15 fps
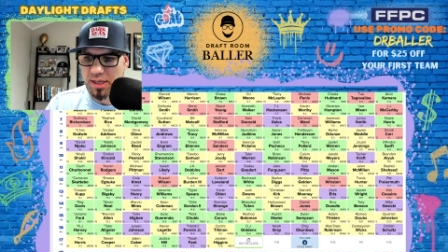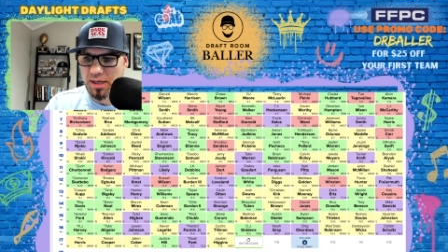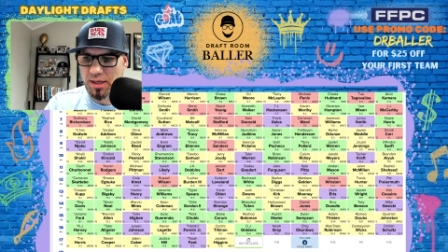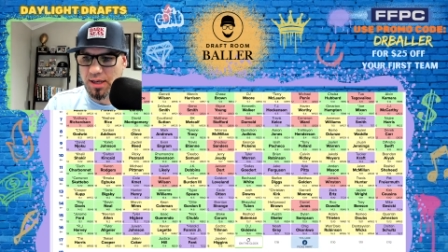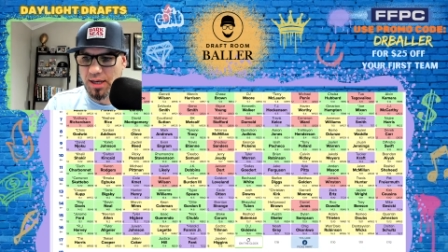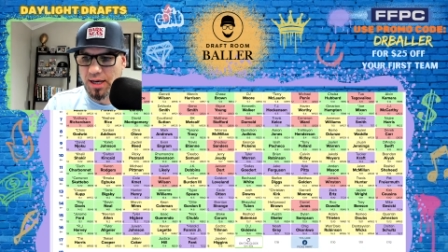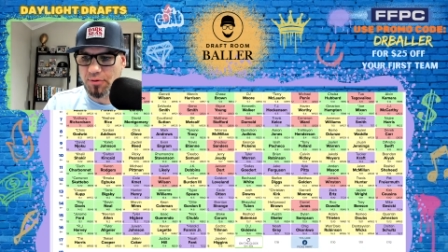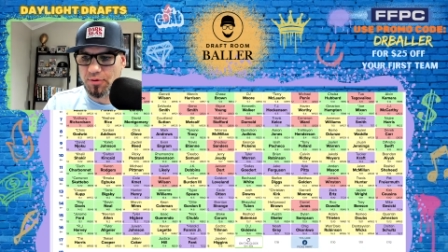
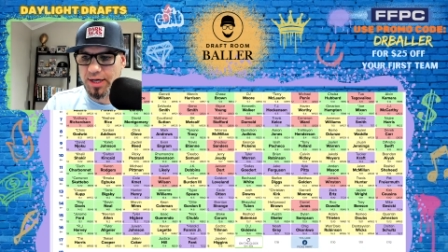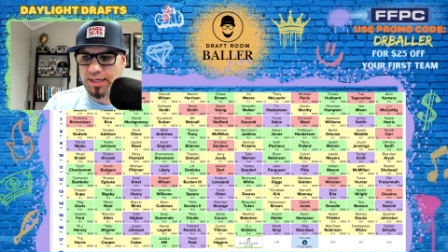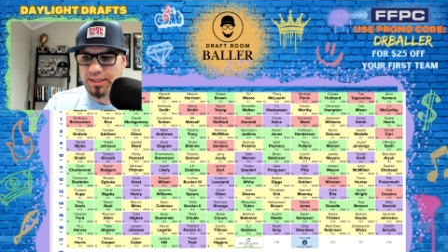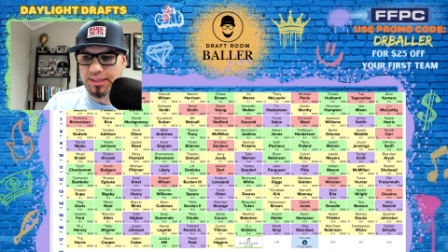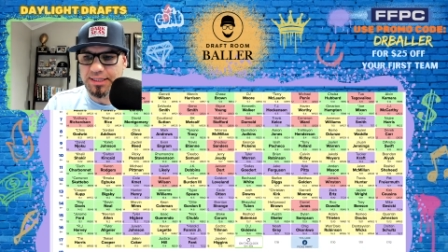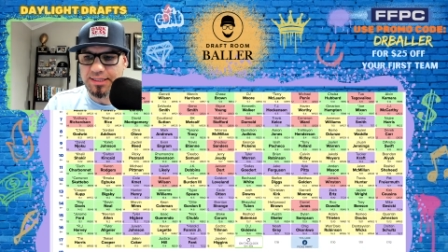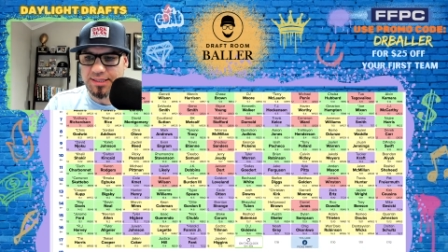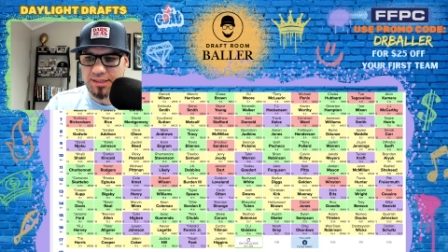I want at
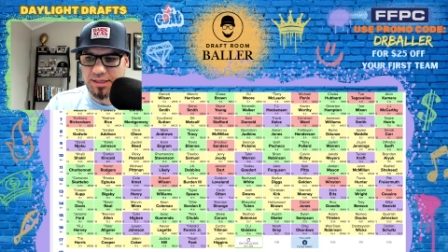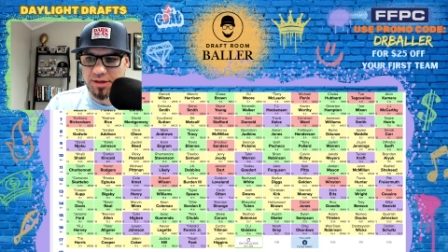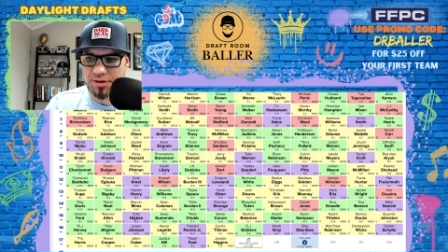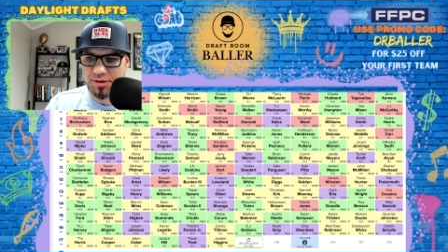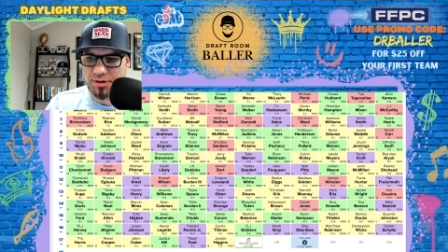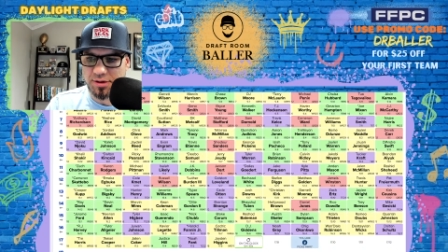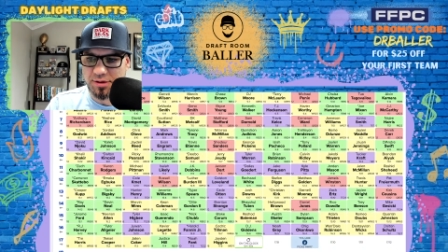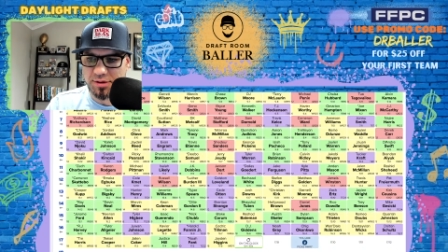least
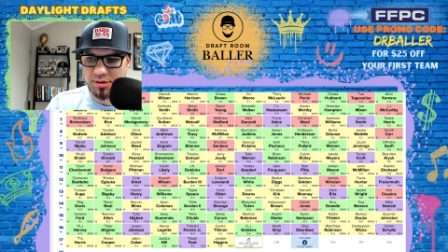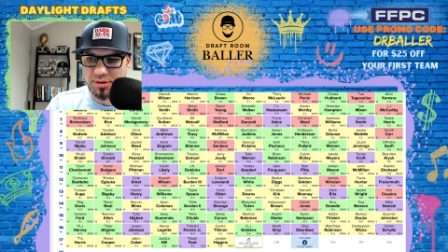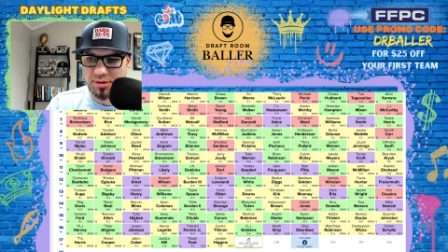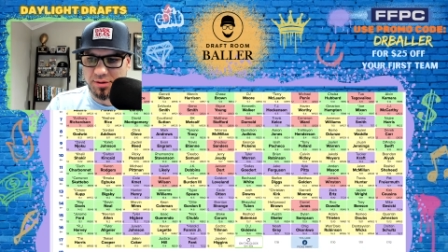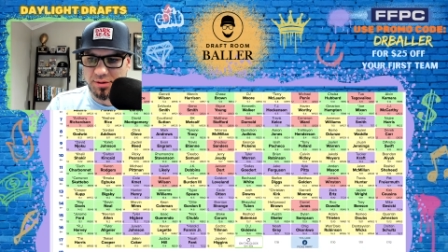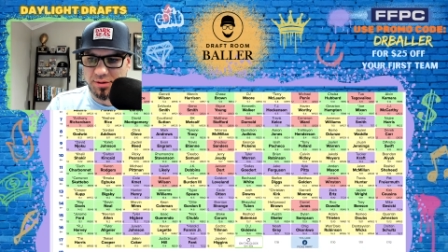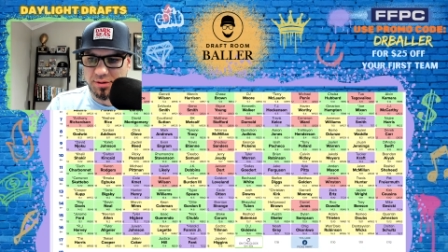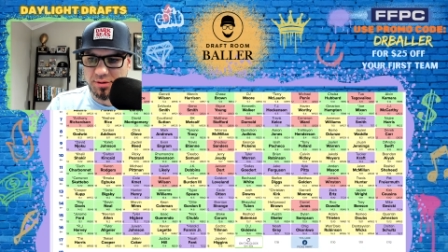another
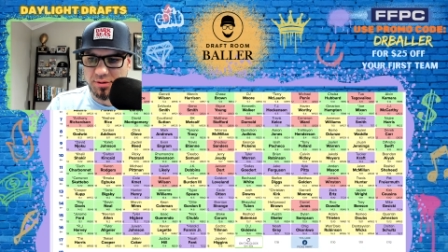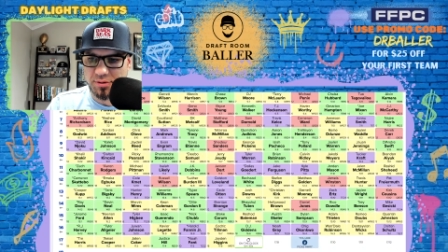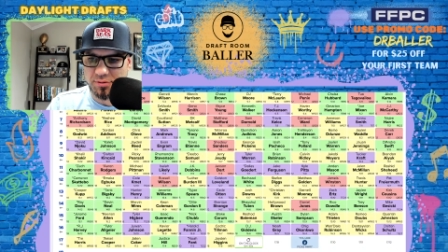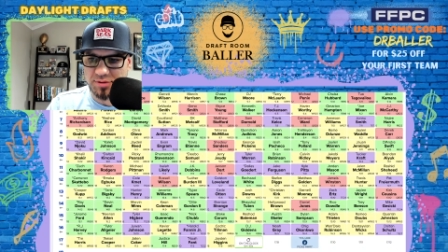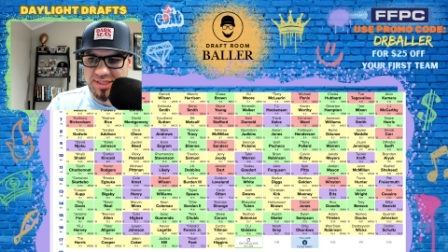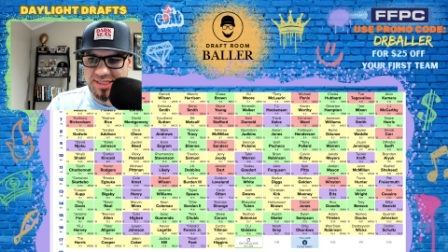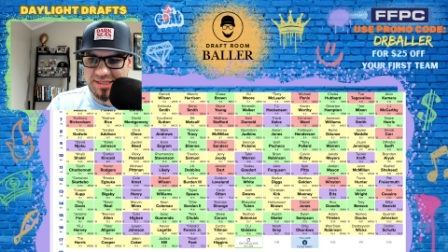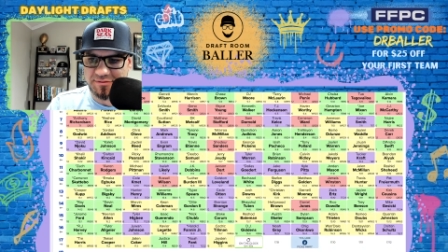
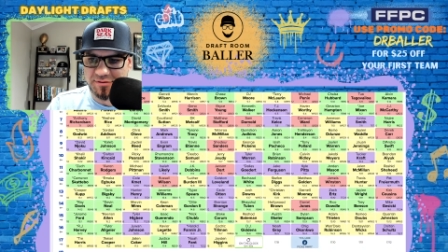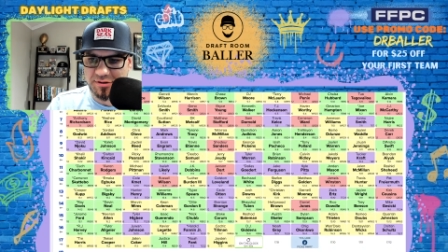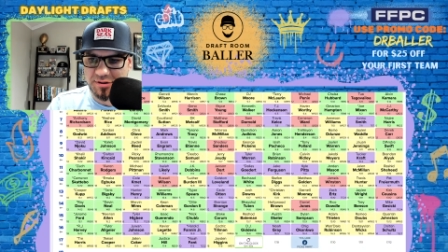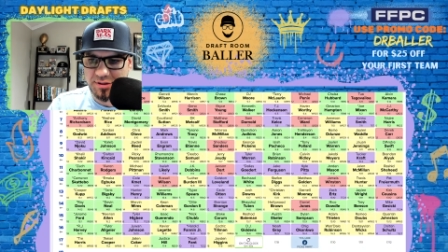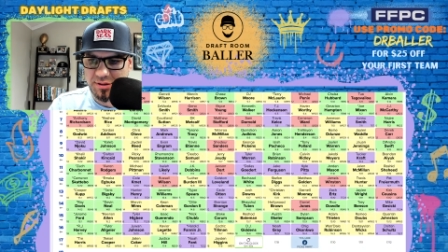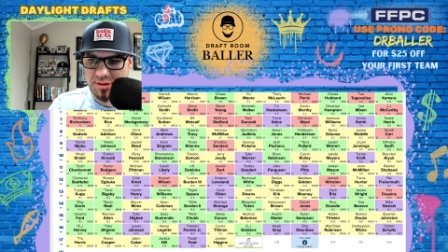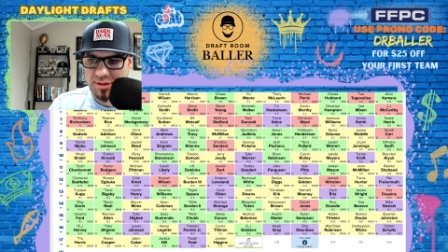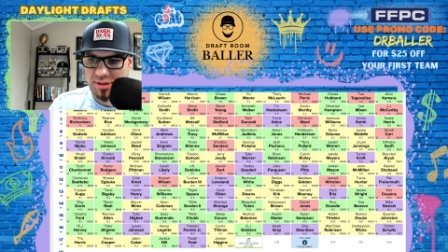
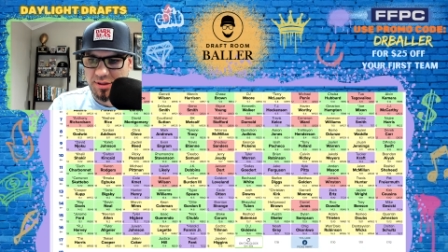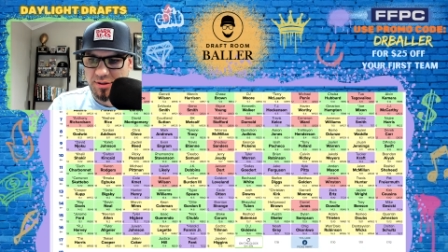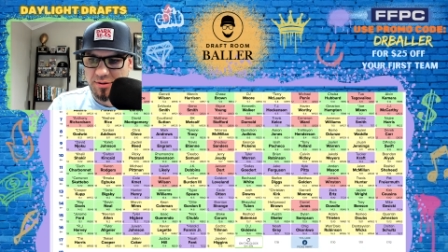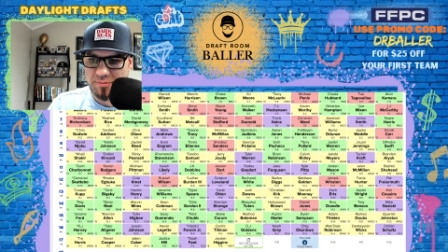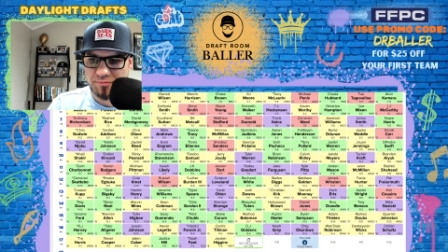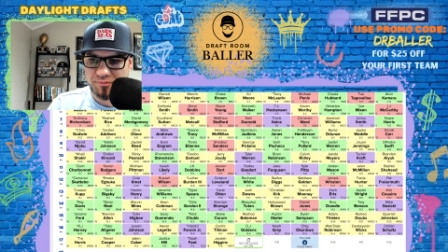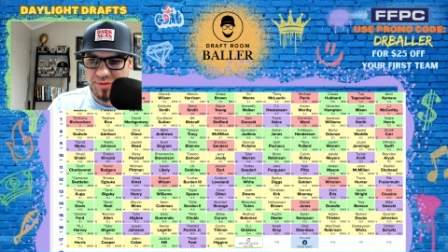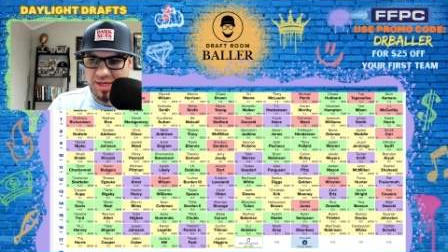receiver,
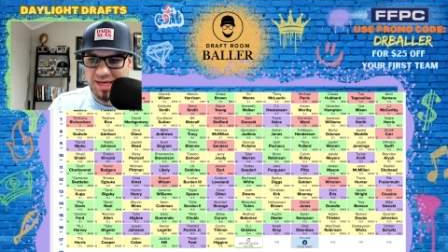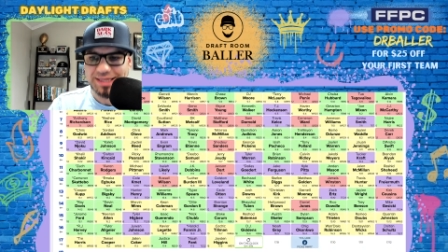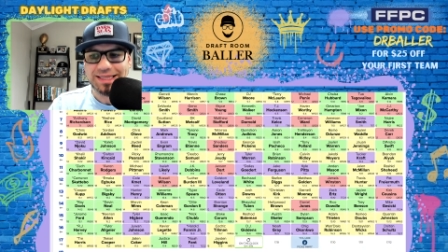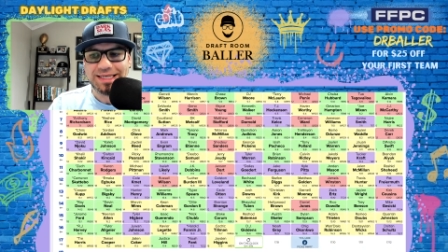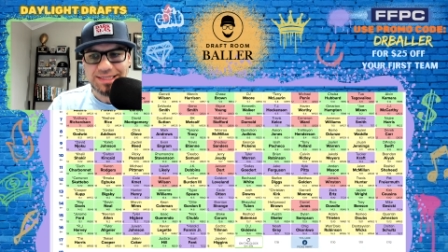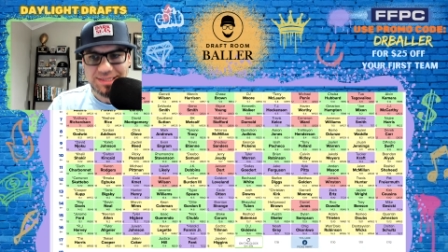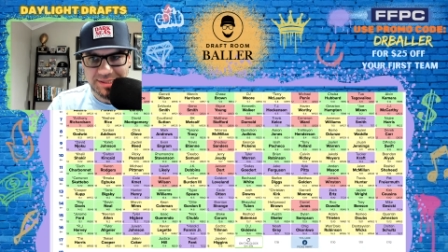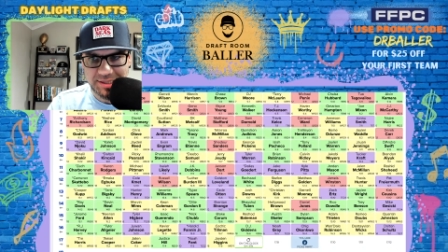at
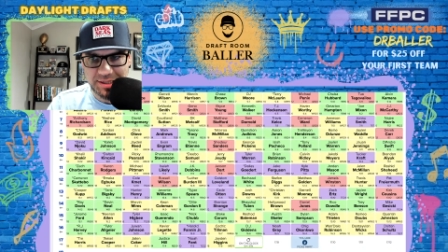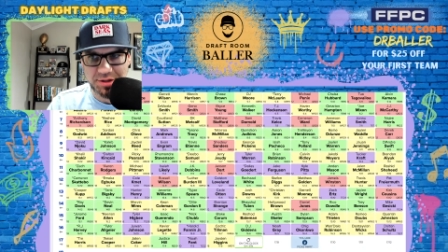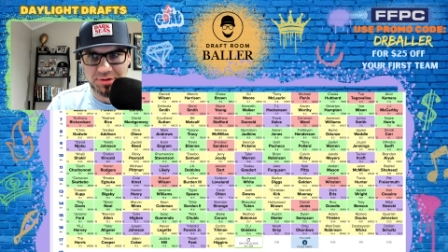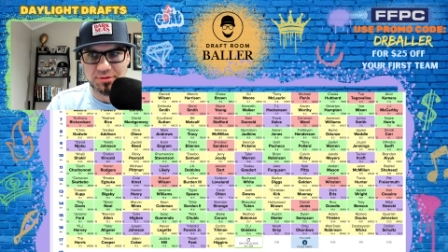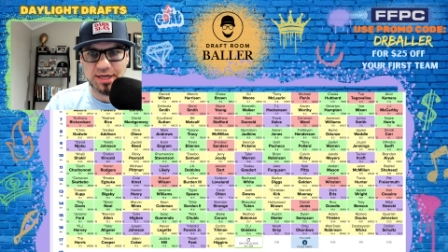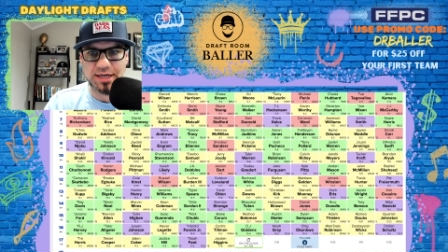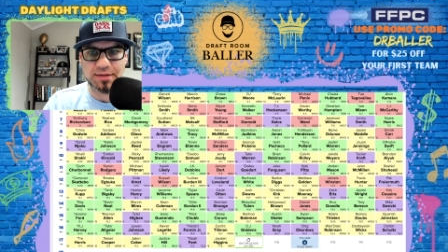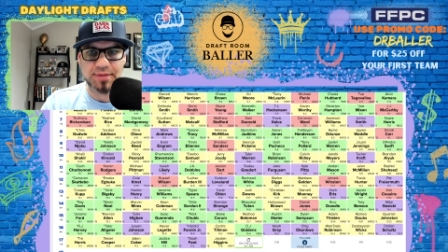least another
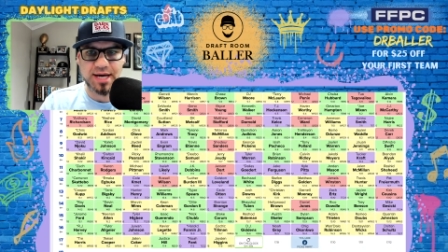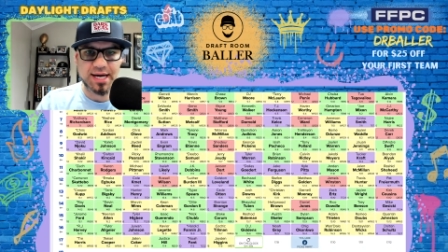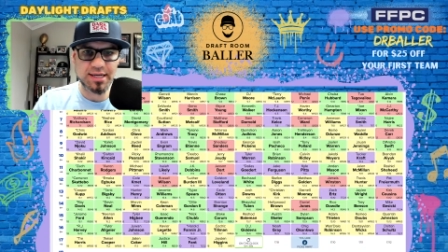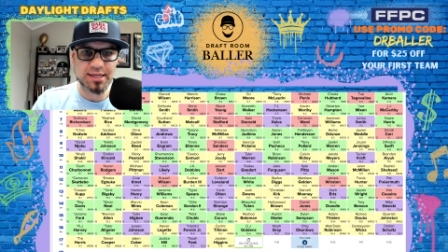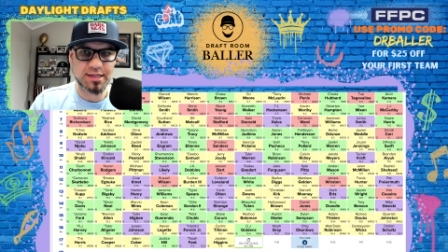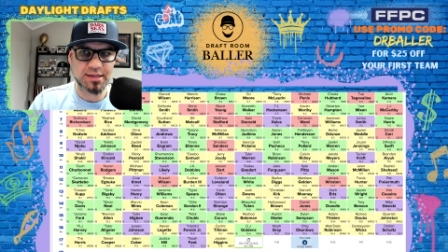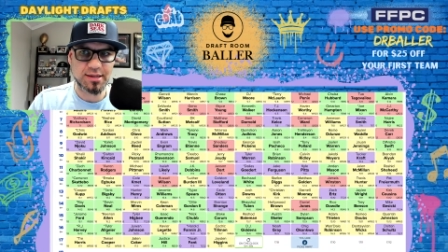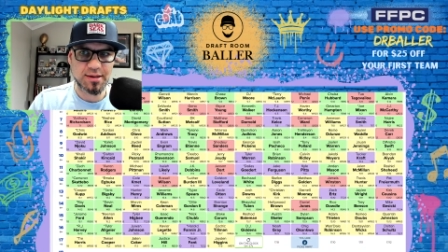running
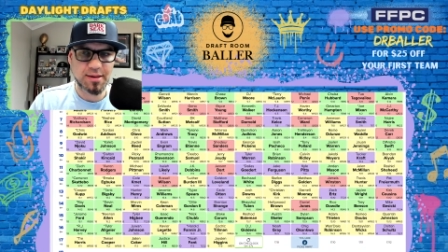back.